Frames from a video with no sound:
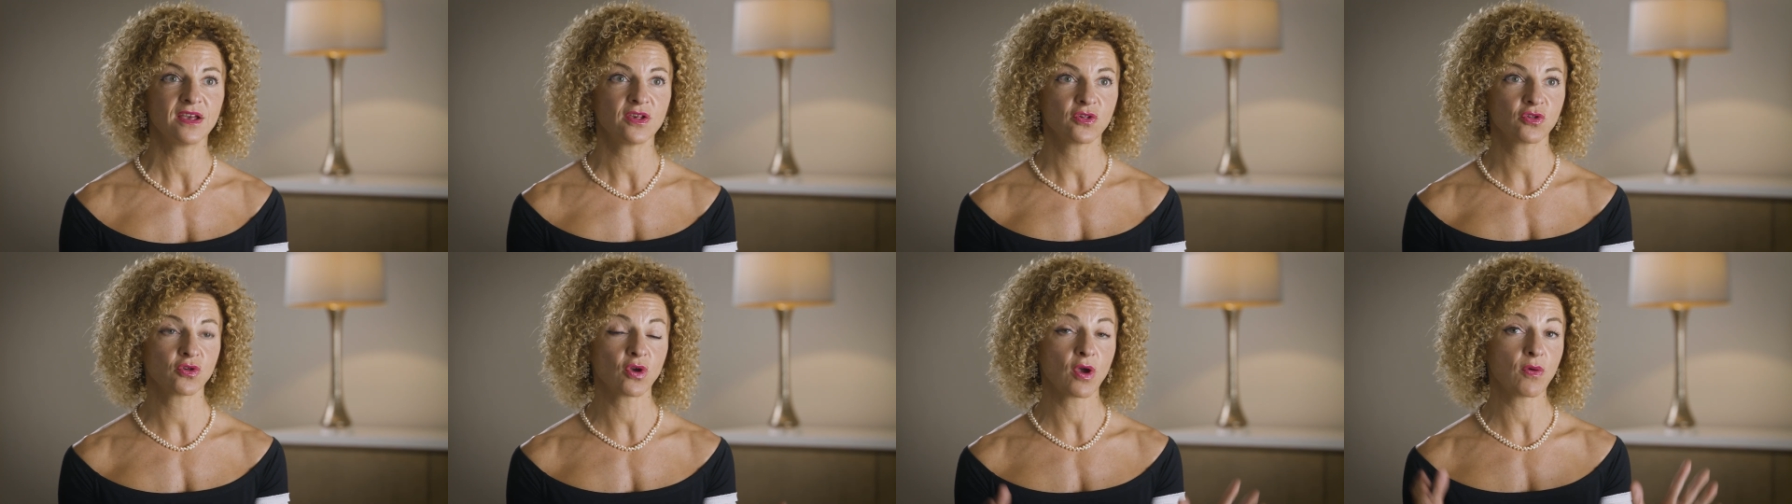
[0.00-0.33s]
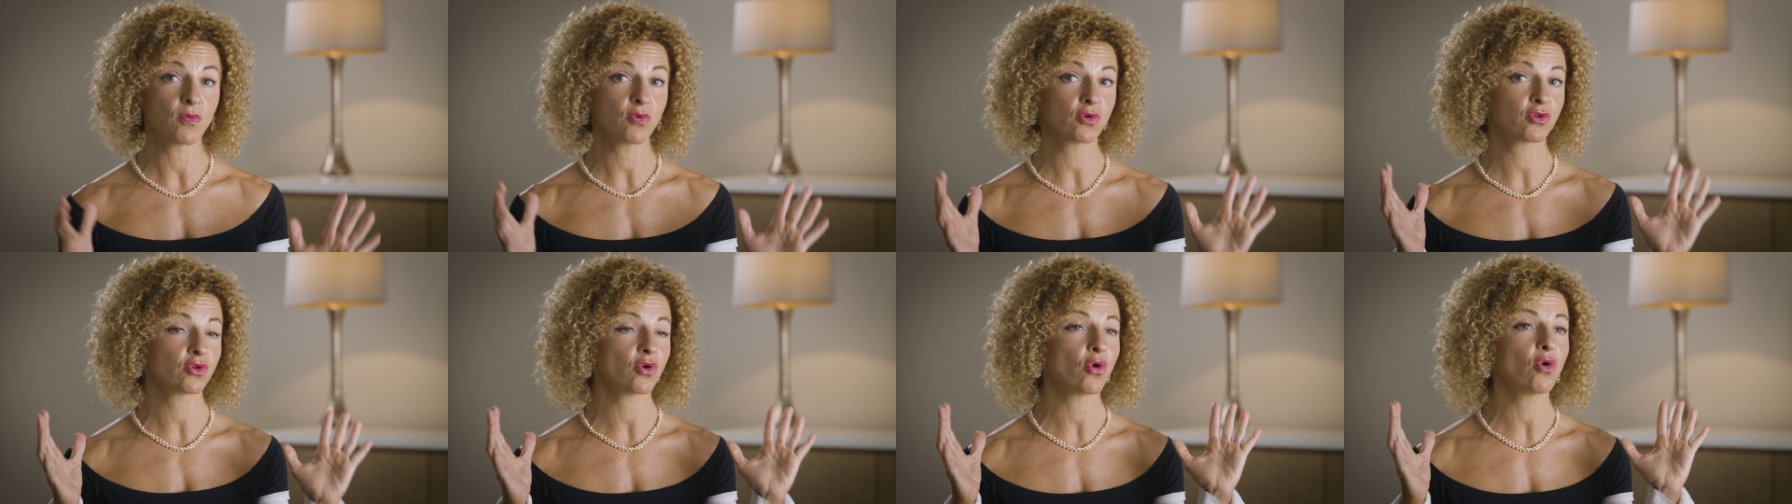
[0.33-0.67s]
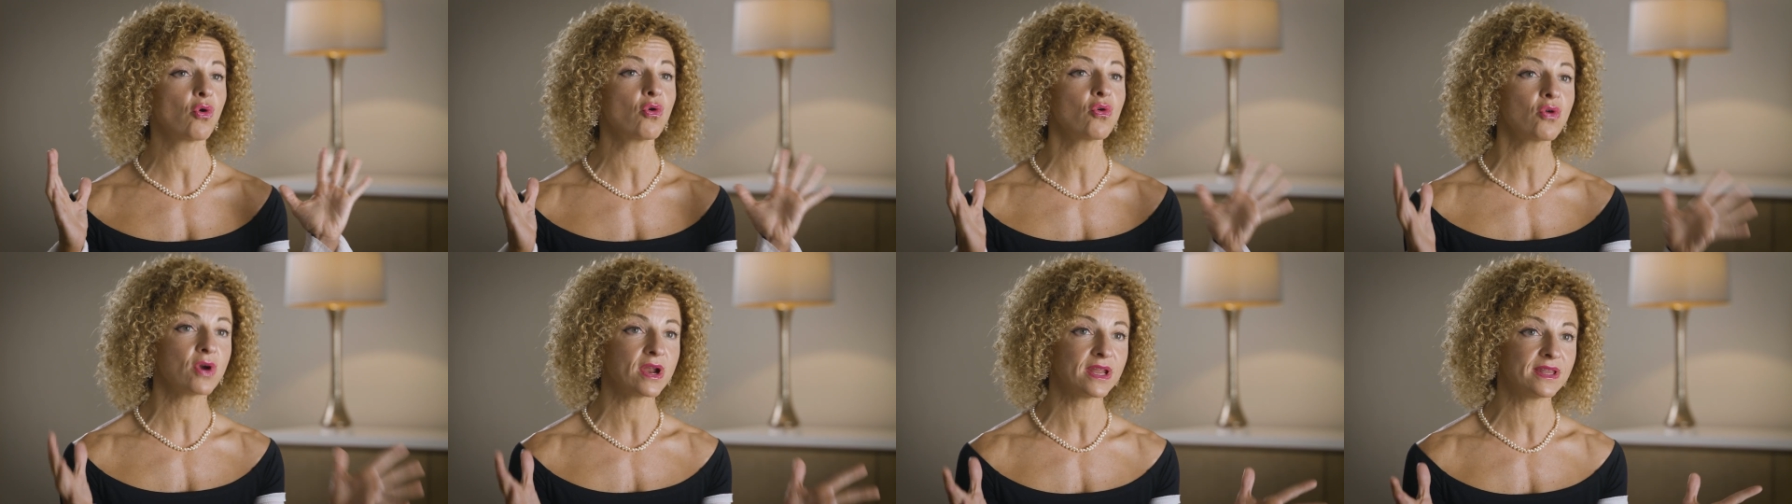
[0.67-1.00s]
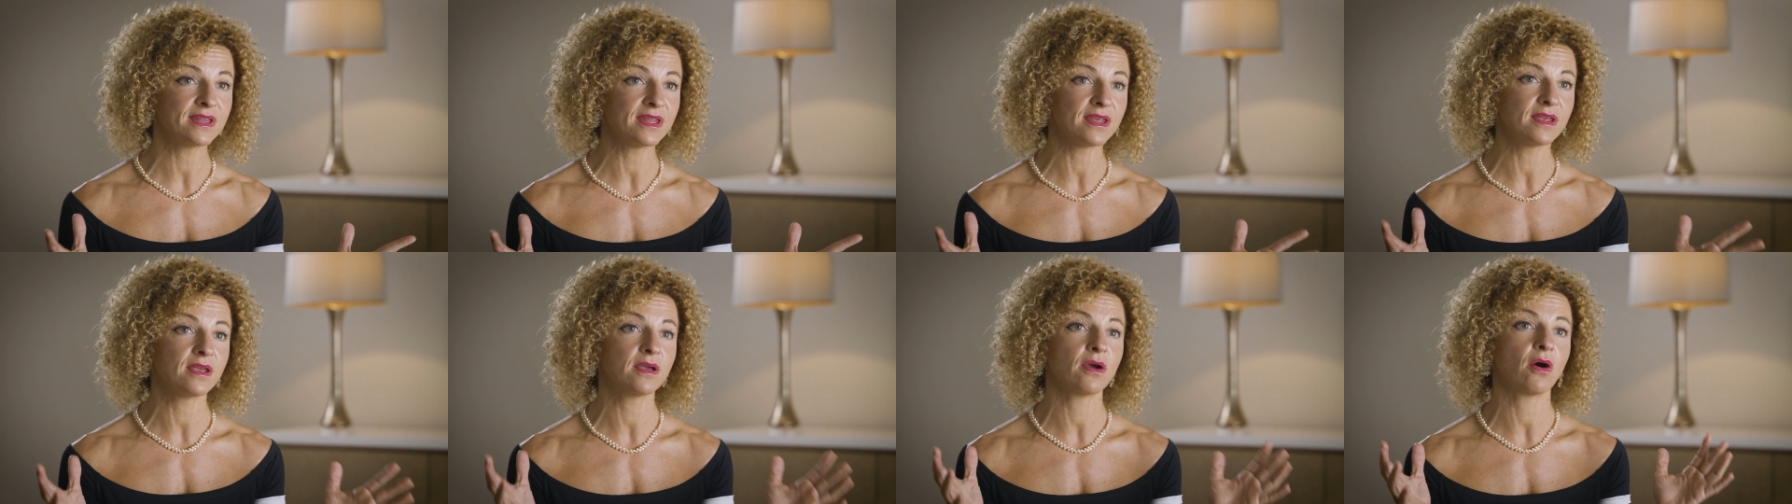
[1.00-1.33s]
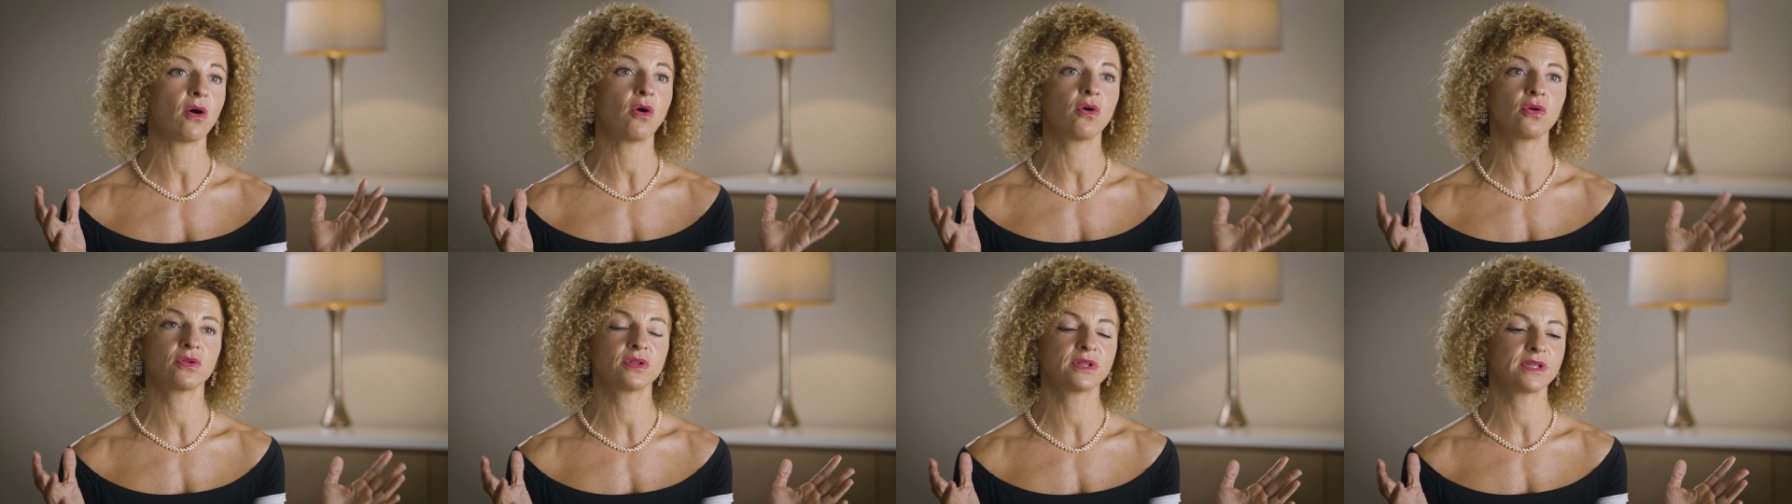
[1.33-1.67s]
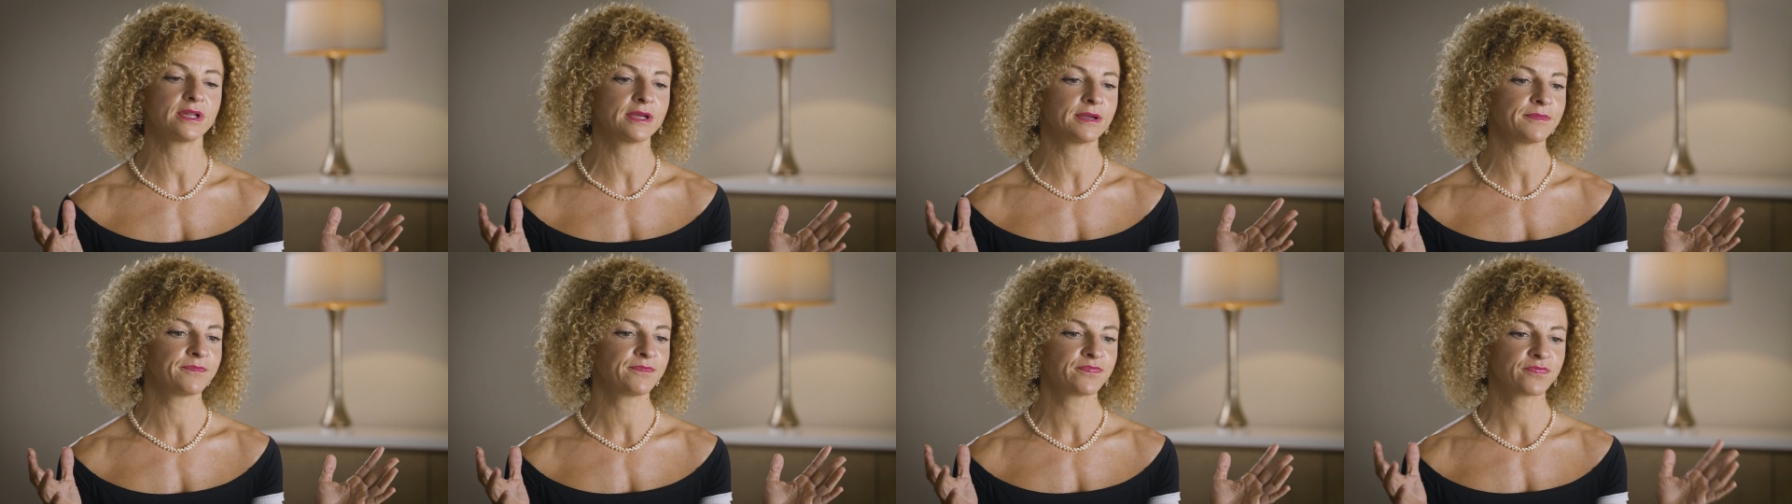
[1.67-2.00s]
So I was already
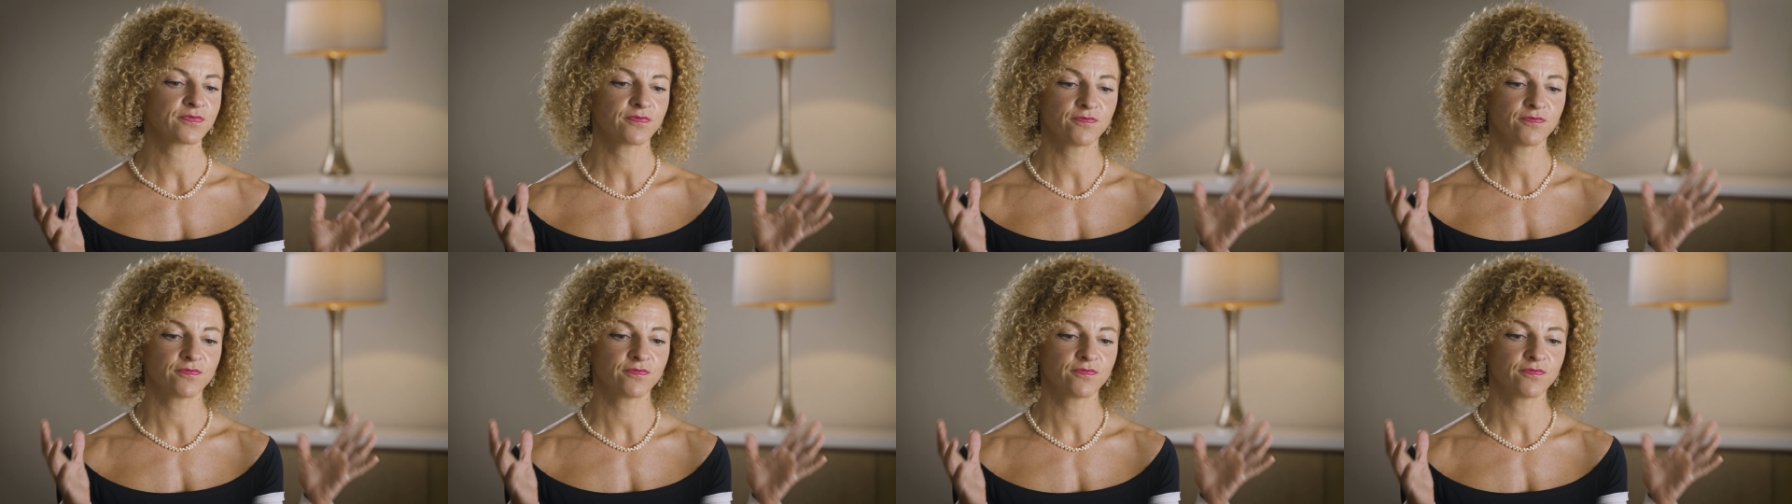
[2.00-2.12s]
on uh,